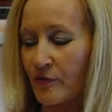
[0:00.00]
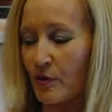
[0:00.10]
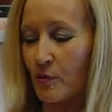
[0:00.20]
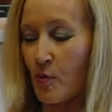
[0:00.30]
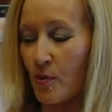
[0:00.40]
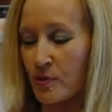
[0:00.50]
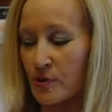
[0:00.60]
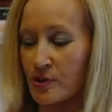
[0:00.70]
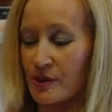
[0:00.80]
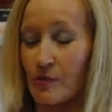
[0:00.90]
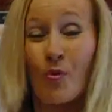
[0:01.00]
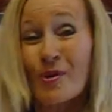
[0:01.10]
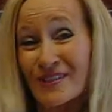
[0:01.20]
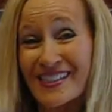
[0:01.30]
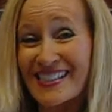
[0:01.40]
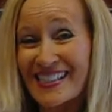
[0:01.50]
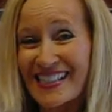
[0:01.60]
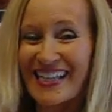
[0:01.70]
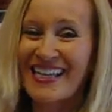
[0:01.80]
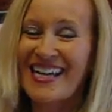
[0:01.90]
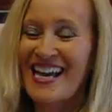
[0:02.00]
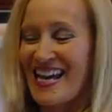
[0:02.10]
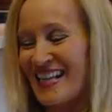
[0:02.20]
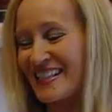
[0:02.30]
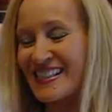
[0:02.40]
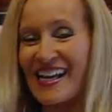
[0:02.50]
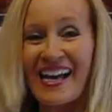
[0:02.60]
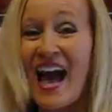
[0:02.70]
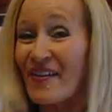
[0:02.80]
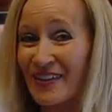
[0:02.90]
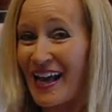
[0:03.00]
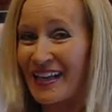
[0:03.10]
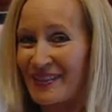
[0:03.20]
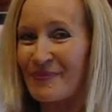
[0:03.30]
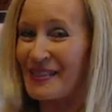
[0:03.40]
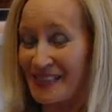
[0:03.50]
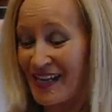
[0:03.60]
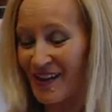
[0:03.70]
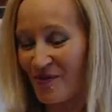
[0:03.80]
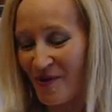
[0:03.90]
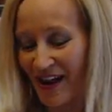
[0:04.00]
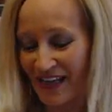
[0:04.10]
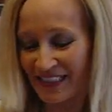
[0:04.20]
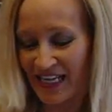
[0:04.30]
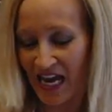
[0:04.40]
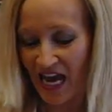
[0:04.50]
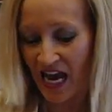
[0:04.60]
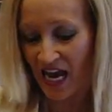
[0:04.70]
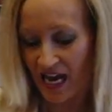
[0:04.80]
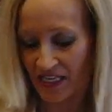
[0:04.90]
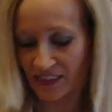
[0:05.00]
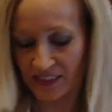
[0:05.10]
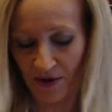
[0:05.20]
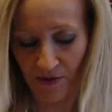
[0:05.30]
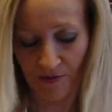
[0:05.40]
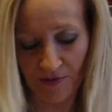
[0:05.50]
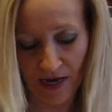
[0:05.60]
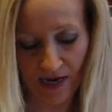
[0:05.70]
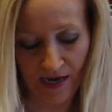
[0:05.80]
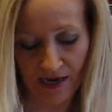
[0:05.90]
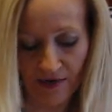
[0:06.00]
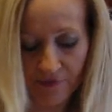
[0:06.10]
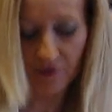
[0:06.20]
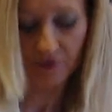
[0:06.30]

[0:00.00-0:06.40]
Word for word: and three quarters quarts. Looks like a half gallon, but it's not quite. Uh, so I've